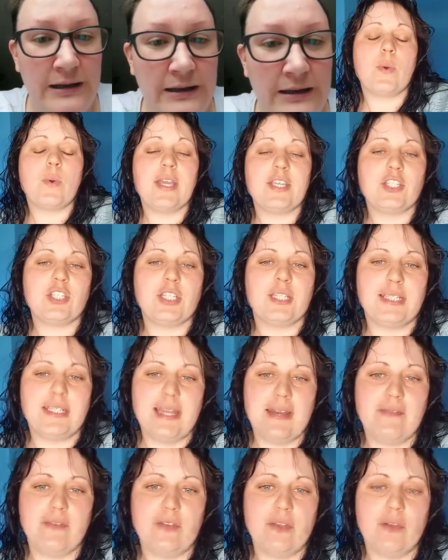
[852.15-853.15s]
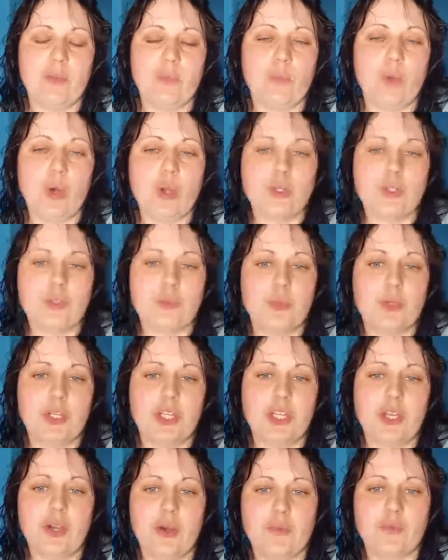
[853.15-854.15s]
Question seven, what does
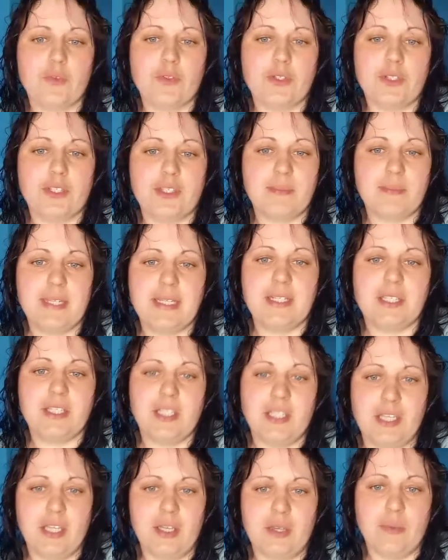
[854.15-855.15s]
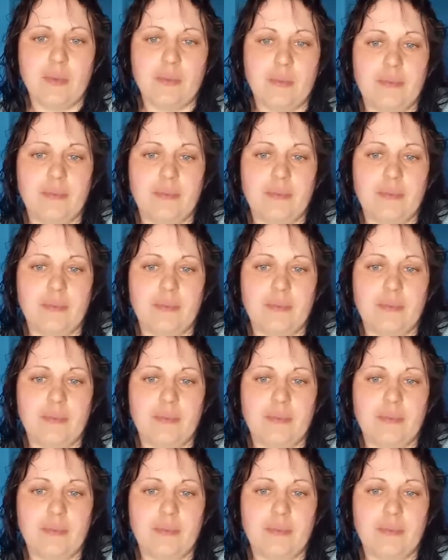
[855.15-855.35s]
body confidence mean to you?